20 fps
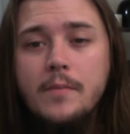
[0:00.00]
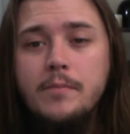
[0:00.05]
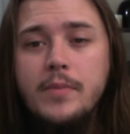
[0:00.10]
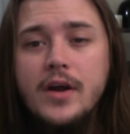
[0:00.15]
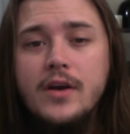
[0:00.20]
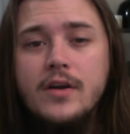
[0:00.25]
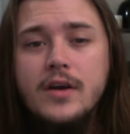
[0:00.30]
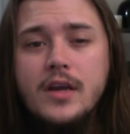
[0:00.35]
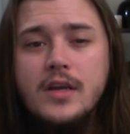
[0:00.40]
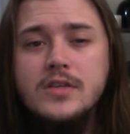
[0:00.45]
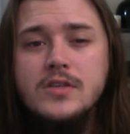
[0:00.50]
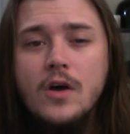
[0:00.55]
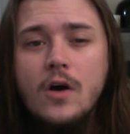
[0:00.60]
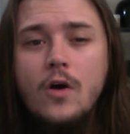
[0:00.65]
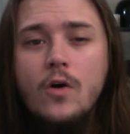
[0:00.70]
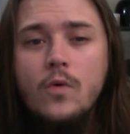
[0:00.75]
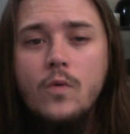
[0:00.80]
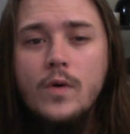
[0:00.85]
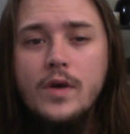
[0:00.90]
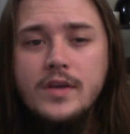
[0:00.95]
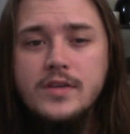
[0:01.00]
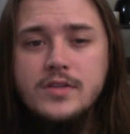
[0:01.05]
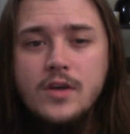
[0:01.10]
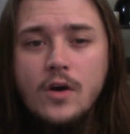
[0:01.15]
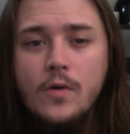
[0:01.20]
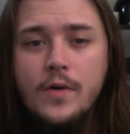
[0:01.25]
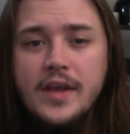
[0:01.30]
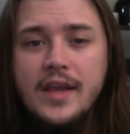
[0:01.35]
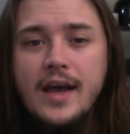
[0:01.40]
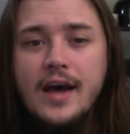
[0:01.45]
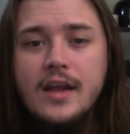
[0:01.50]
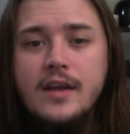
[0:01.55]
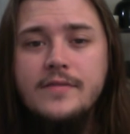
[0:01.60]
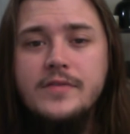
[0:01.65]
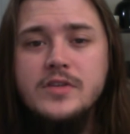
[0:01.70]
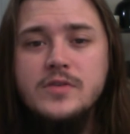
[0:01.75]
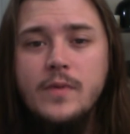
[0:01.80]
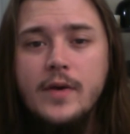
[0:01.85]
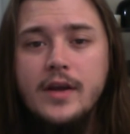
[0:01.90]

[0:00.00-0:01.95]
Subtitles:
Beric is always going out of his